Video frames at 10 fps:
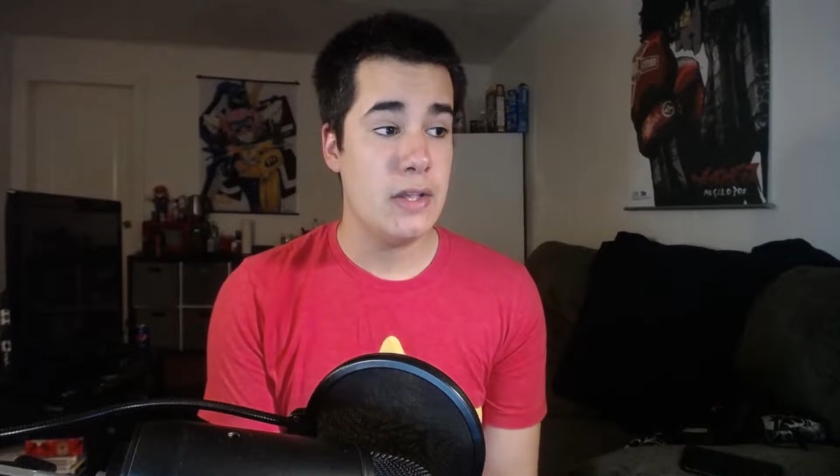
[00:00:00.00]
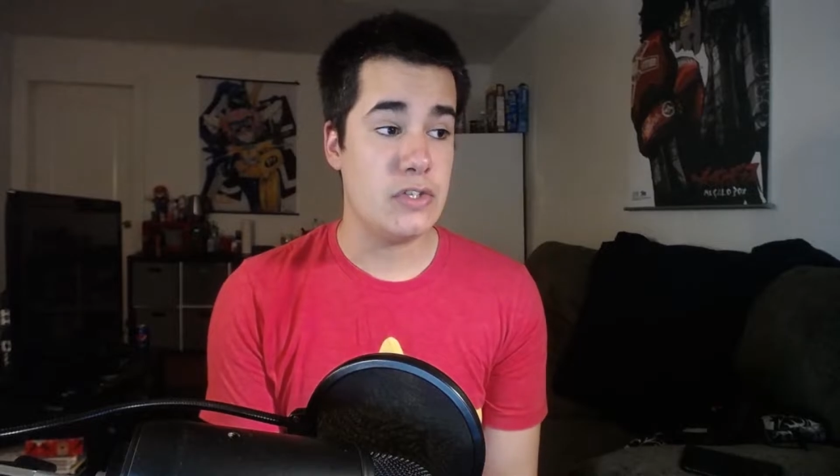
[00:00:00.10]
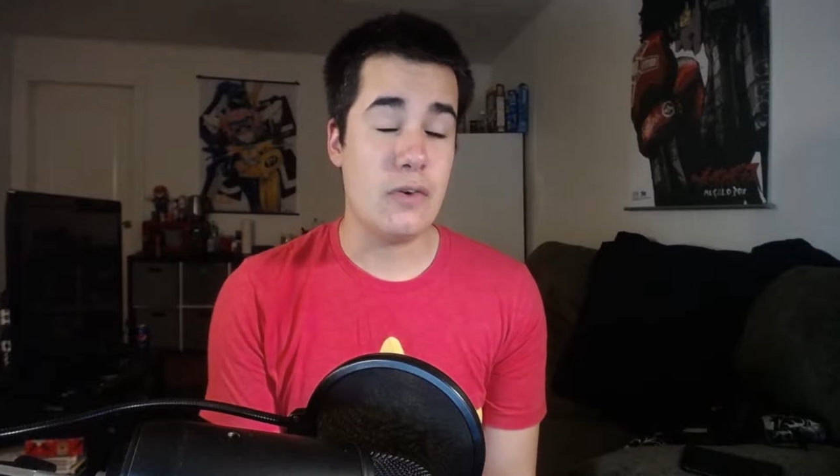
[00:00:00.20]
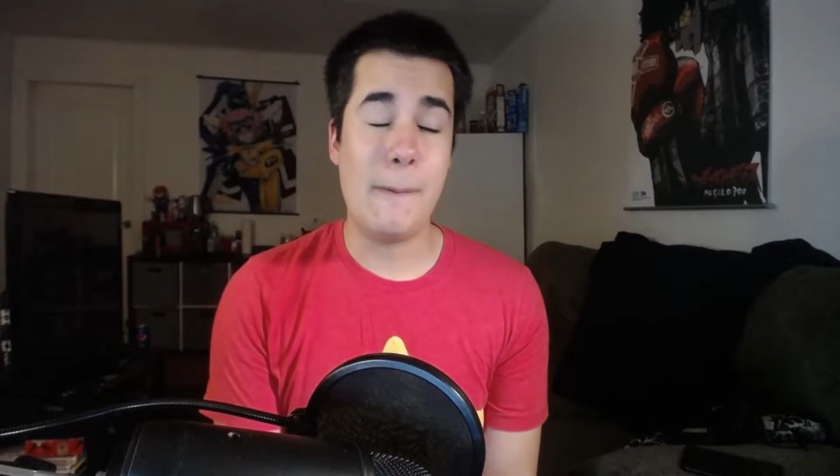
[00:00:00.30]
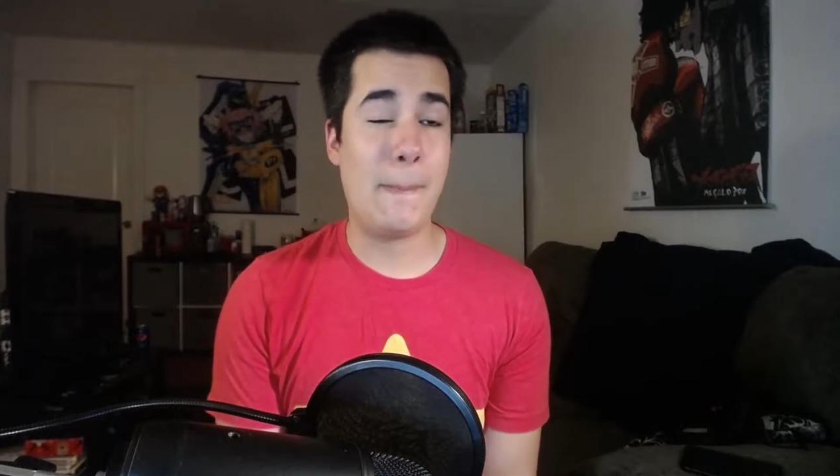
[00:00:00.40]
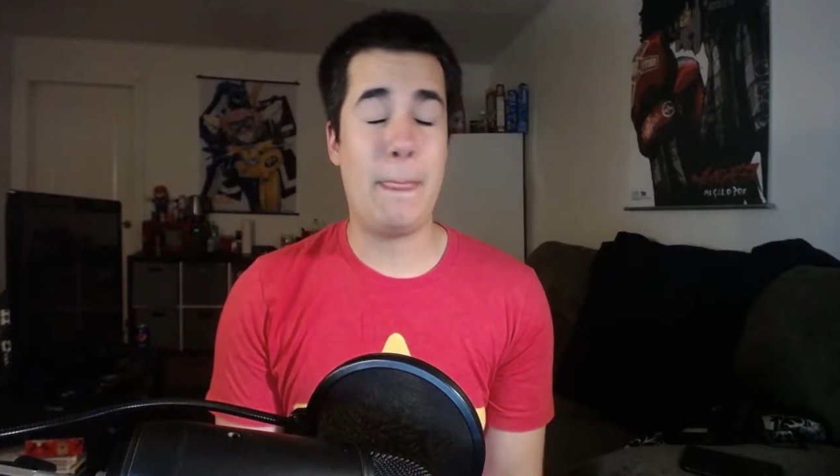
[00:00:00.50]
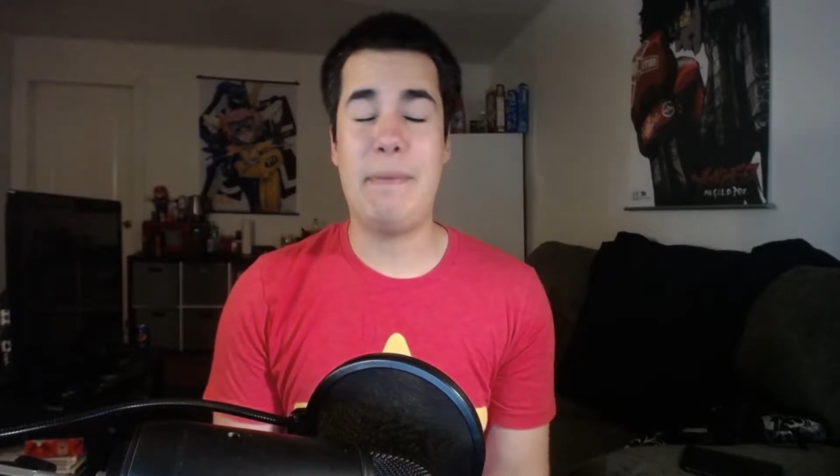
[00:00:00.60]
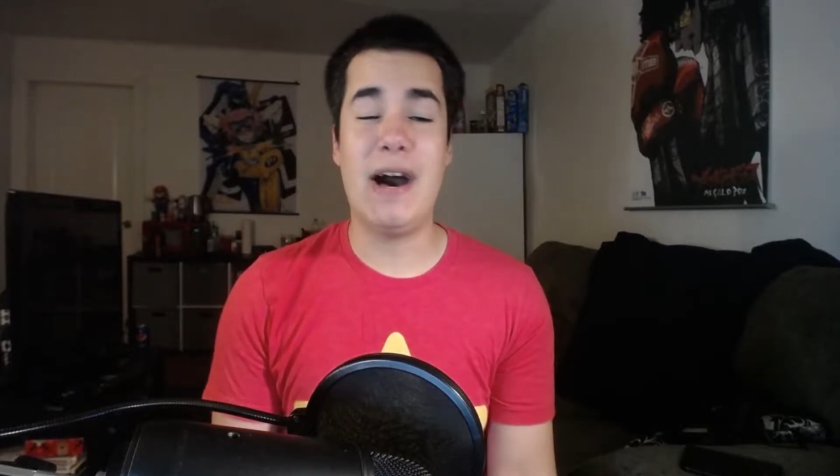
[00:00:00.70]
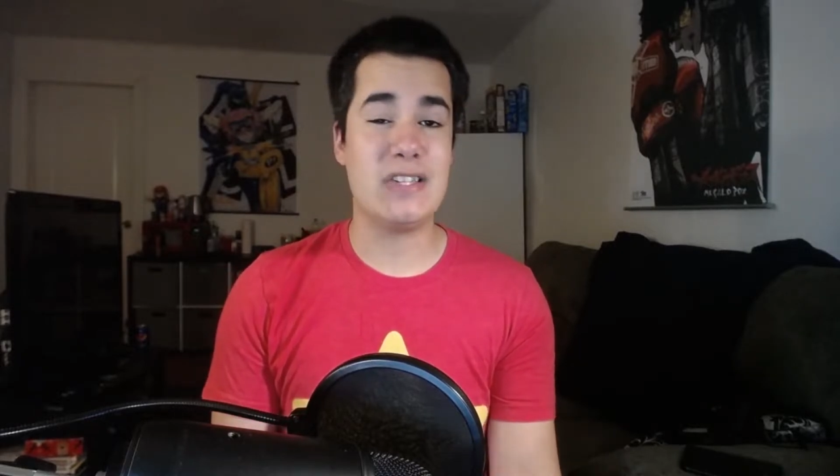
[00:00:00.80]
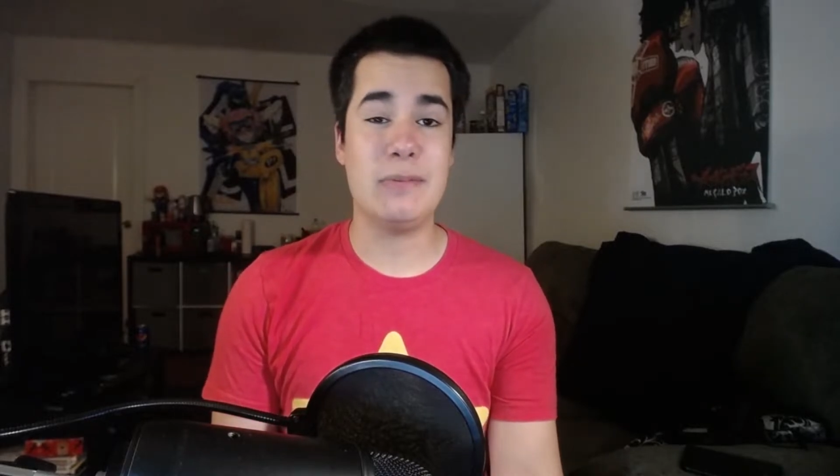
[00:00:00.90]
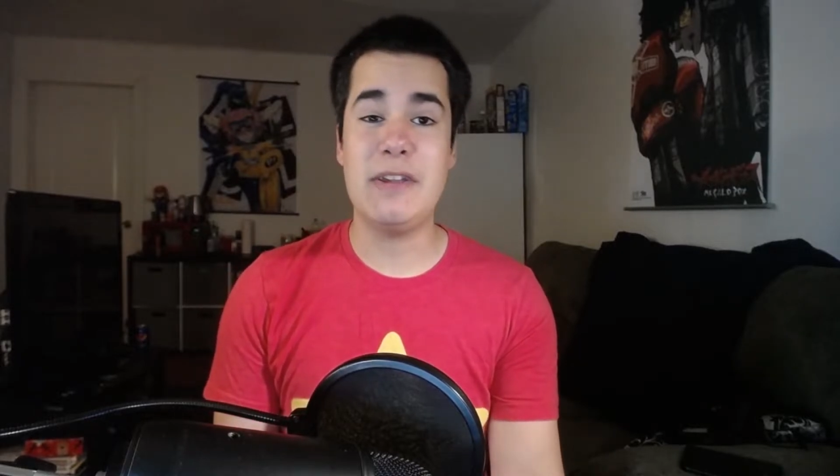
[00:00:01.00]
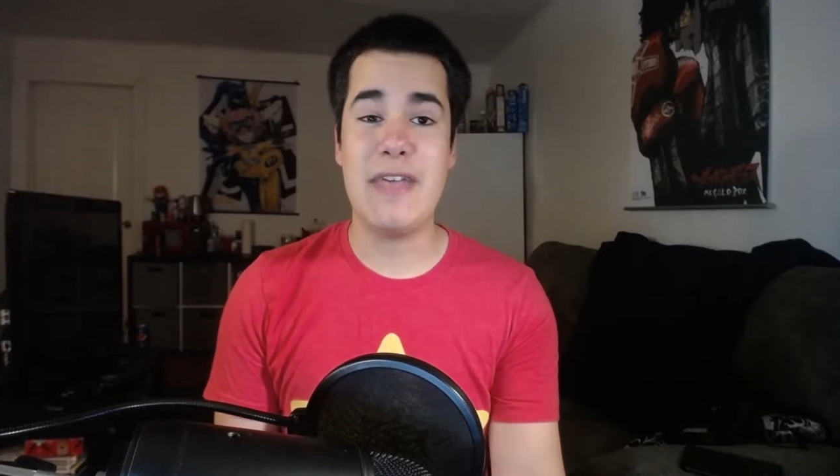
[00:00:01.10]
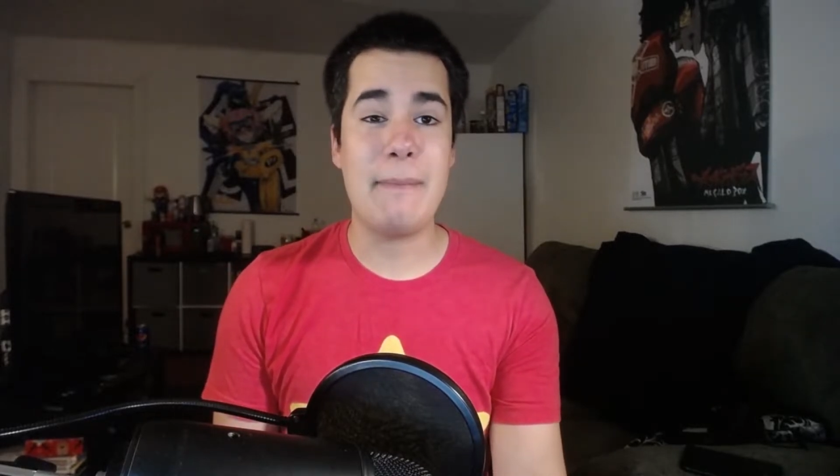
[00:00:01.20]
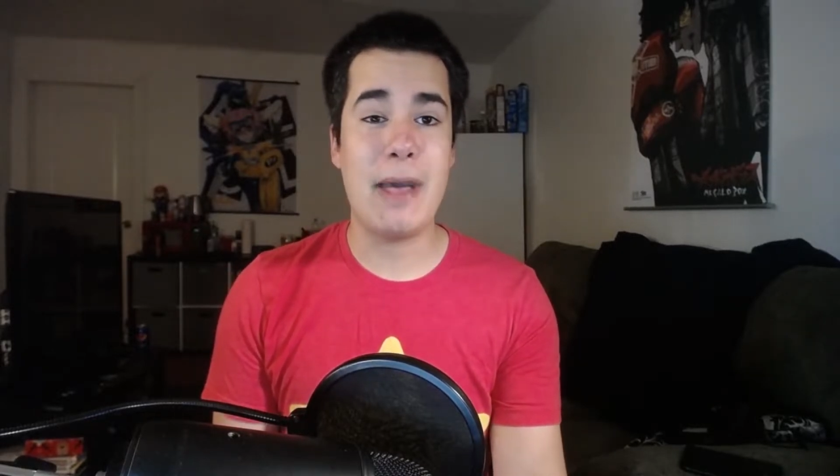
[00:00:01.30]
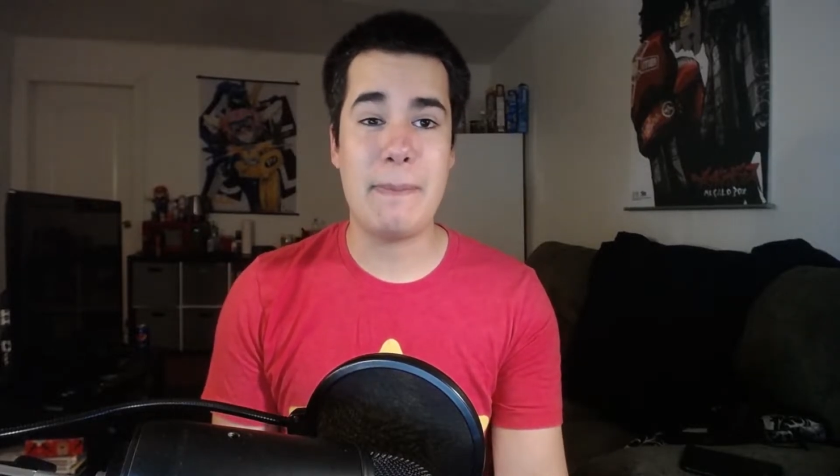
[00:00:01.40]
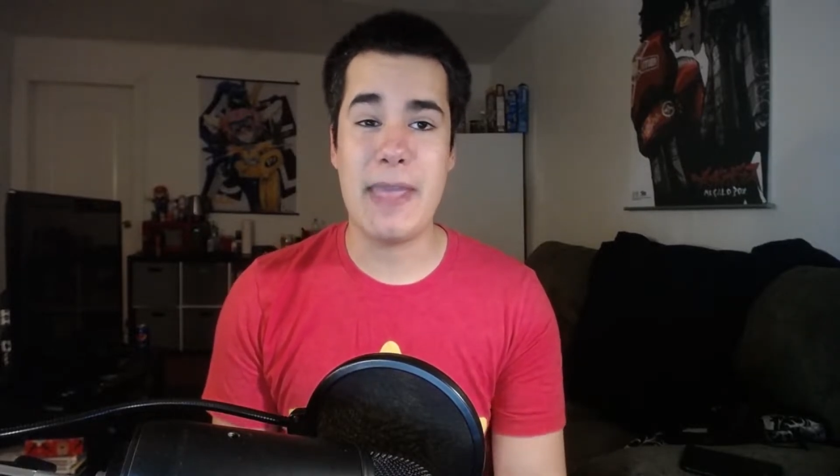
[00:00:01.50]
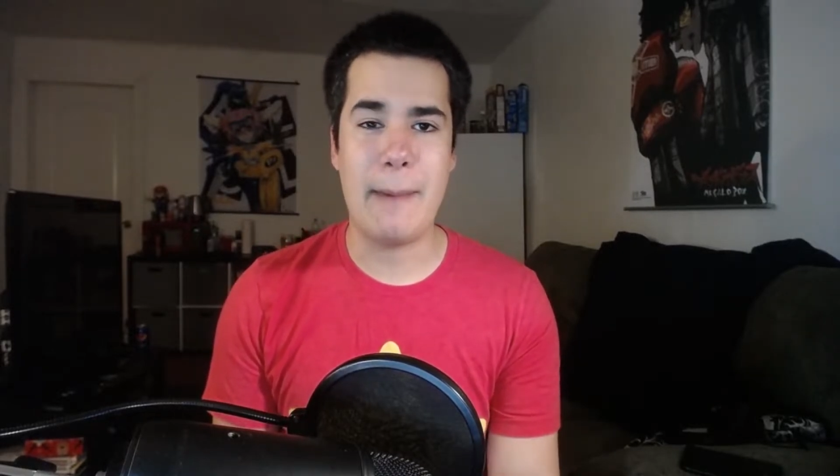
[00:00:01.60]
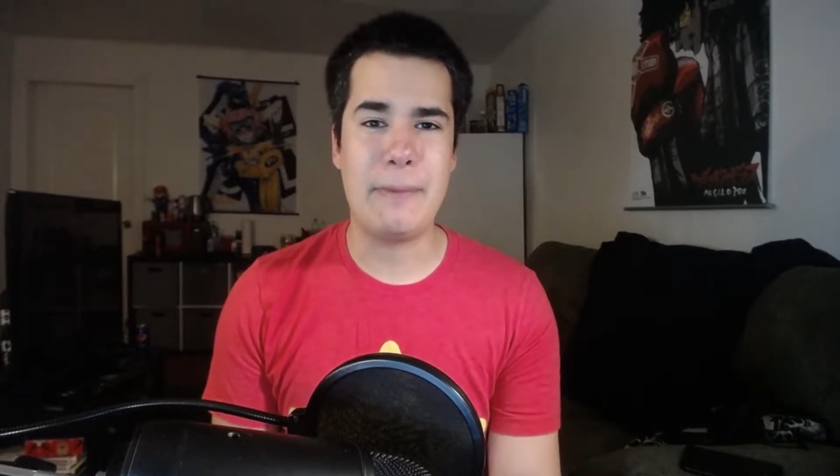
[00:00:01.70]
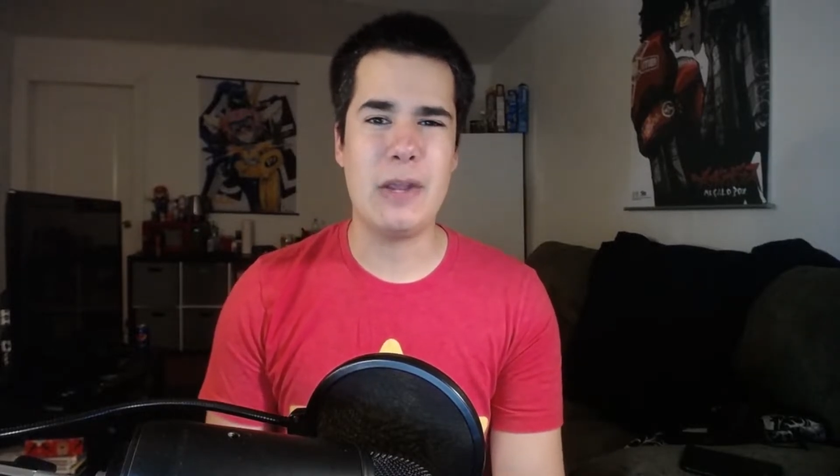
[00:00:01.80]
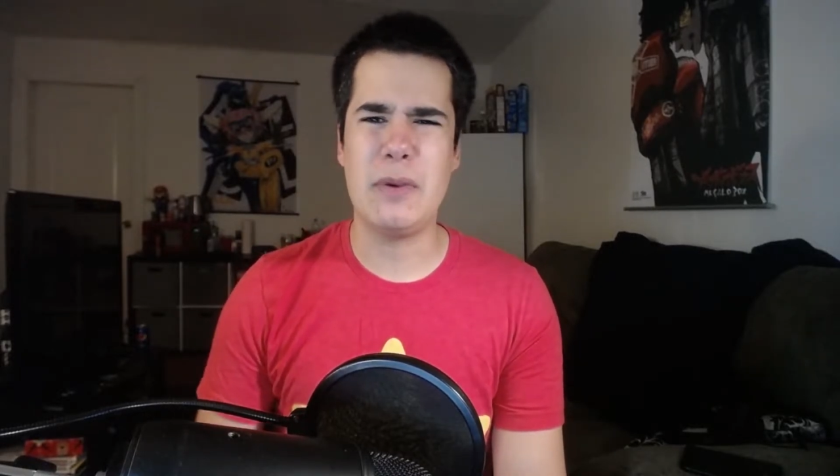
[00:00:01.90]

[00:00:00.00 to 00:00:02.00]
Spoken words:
So possibly that might be happening.